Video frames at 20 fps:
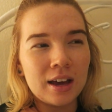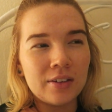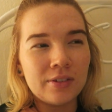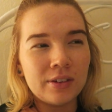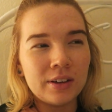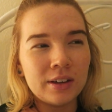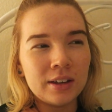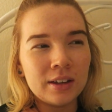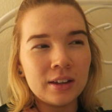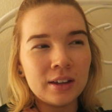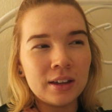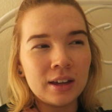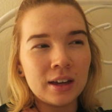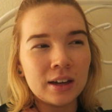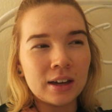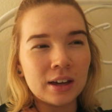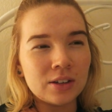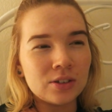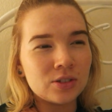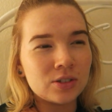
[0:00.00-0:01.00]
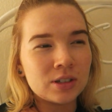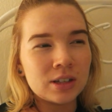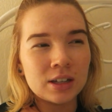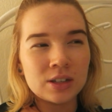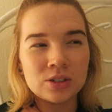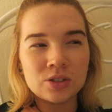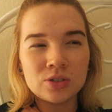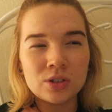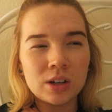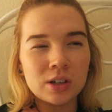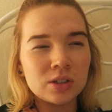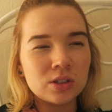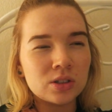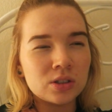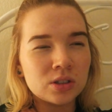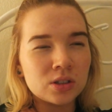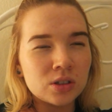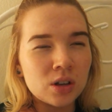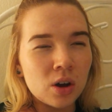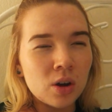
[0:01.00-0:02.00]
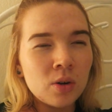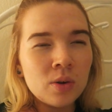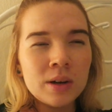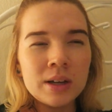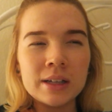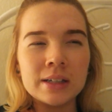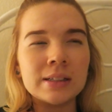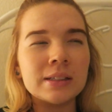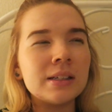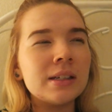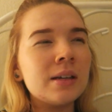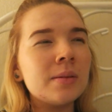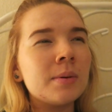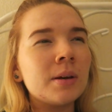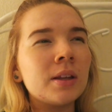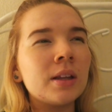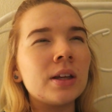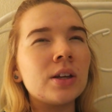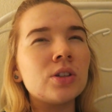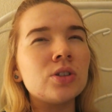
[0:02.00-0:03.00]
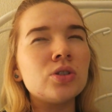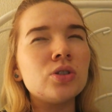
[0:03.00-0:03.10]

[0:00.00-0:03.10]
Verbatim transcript: I feel like I just get stressed so easily about, like,